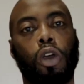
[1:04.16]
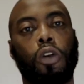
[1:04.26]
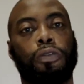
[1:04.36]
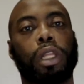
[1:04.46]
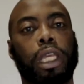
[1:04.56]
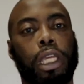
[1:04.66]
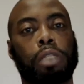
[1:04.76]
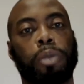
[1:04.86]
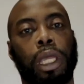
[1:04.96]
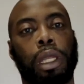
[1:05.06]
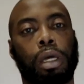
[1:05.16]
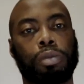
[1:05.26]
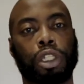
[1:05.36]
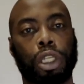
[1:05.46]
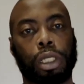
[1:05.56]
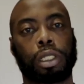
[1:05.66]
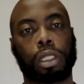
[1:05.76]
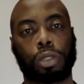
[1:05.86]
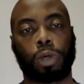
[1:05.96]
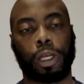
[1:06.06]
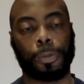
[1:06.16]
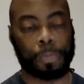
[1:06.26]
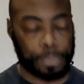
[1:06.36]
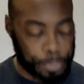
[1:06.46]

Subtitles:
Hopefully it's picking up just as well.